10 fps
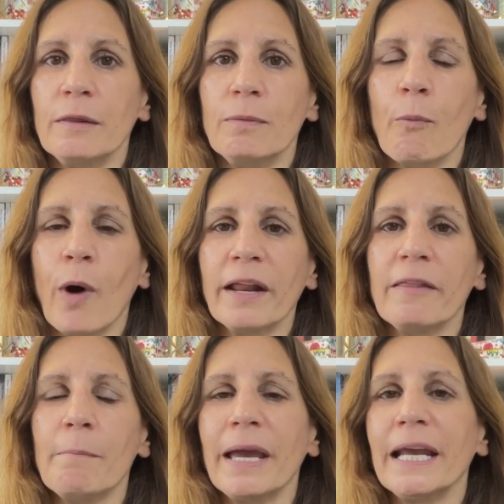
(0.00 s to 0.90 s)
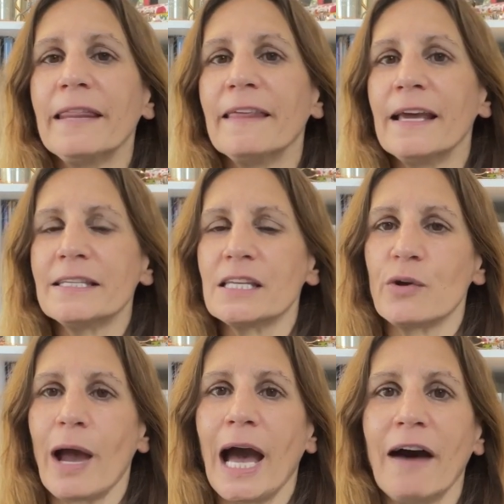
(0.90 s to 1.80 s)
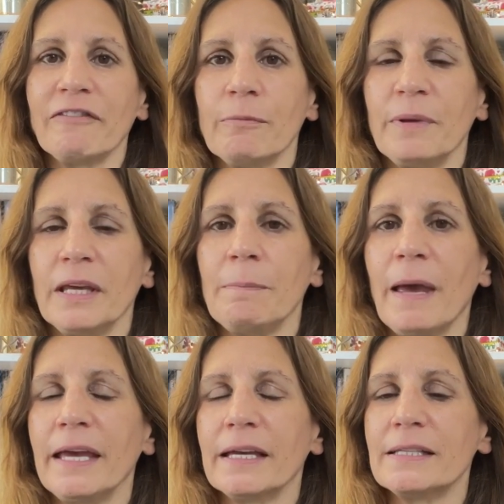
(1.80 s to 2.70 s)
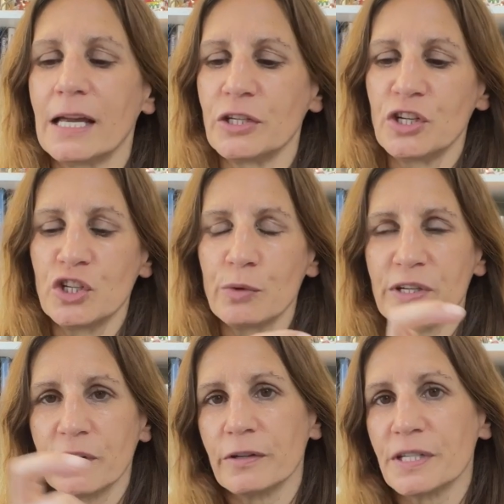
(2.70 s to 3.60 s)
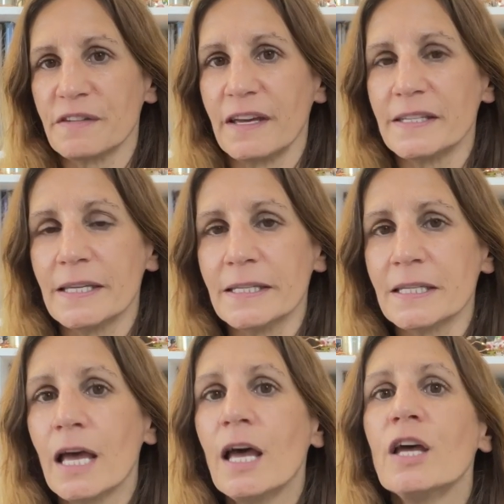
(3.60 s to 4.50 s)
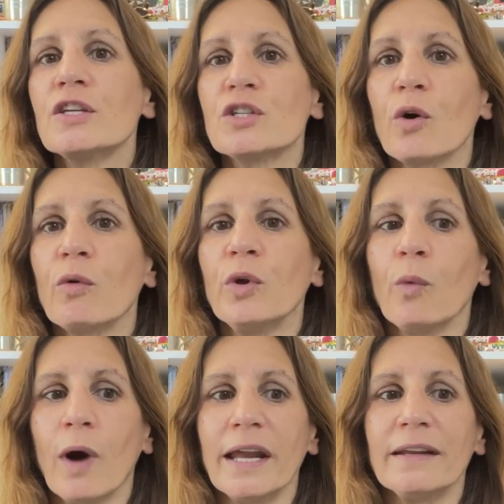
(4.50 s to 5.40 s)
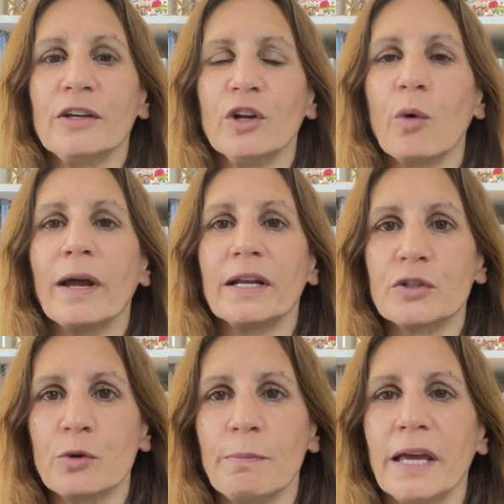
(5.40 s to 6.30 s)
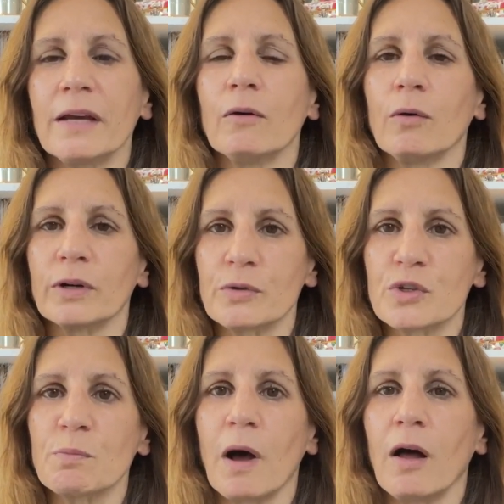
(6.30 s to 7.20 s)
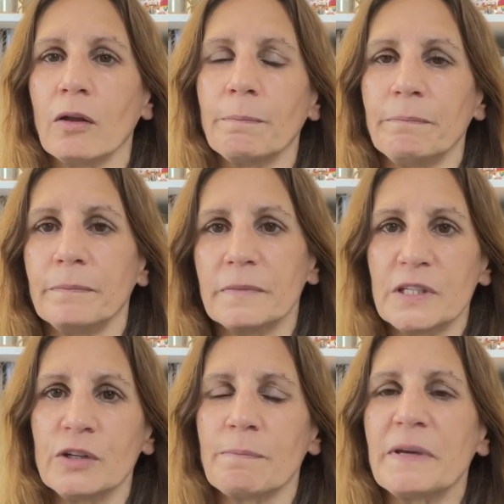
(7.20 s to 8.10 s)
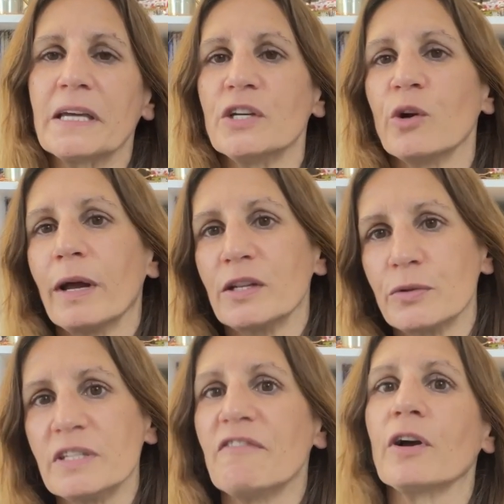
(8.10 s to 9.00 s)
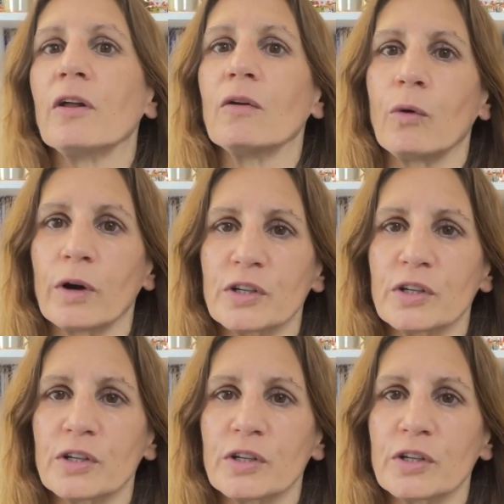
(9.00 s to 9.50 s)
one of the main things is you have to be paying attention to each other's faces. So you don't want it too big or too small because you don't want it too difficult or